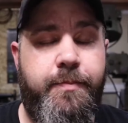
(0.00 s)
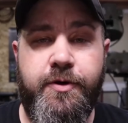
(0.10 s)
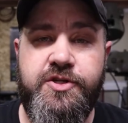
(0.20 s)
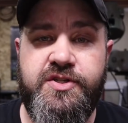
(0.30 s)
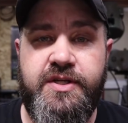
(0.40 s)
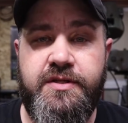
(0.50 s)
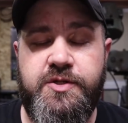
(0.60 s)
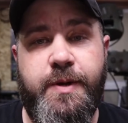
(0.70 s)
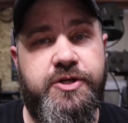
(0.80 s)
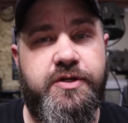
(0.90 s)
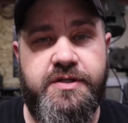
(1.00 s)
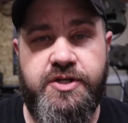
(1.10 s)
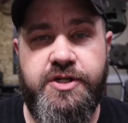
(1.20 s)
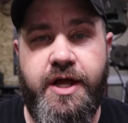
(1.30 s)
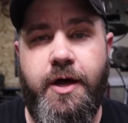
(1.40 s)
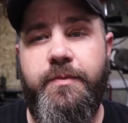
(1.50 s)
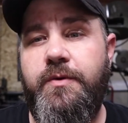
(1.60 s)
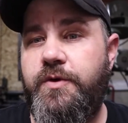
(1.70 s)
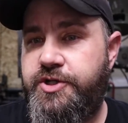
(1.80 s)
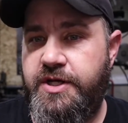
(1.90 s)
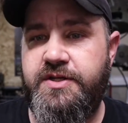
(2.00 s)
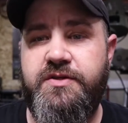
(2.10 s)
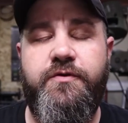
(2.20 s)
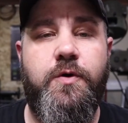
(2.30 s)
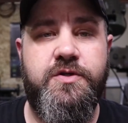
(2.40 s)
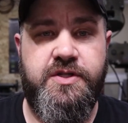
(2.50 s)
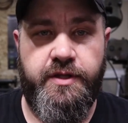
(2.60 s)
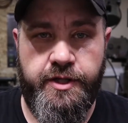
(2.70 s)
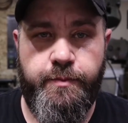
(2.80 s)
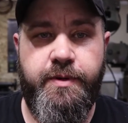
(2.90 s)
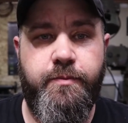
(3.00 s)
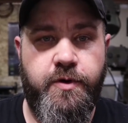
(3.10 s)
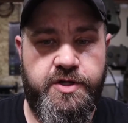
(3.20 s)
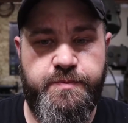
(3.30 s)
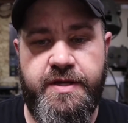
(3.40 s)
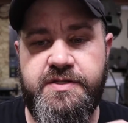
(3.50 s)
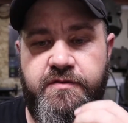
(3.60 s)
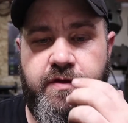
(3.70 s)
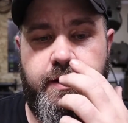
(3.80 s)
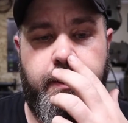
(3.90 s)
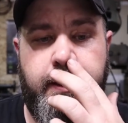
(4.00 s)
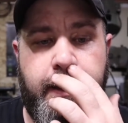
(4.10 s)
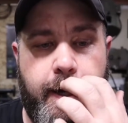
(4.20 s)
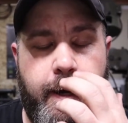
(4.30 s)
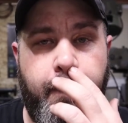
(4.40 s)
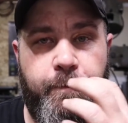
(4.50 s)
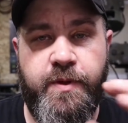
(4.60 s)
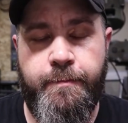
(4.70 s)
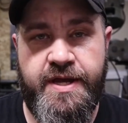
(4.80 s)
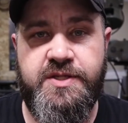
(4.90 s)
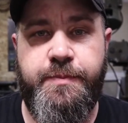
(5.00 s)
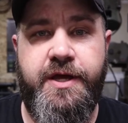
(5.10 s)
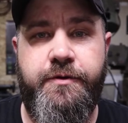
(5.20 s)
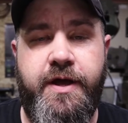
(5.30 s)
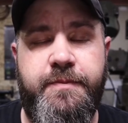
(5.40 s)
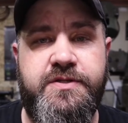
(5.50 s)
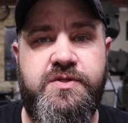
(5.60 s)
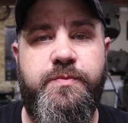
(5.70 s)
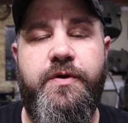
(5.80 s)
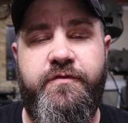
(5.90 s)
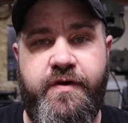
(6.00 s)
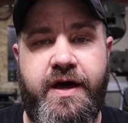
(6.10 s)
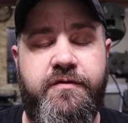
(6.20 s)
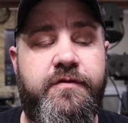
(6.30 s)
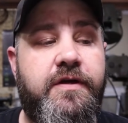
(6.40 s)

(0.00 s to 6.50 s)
purchasing the special edition helmet, which is, of course, a little bit more expensive than the base PANORAMAXX 2.5,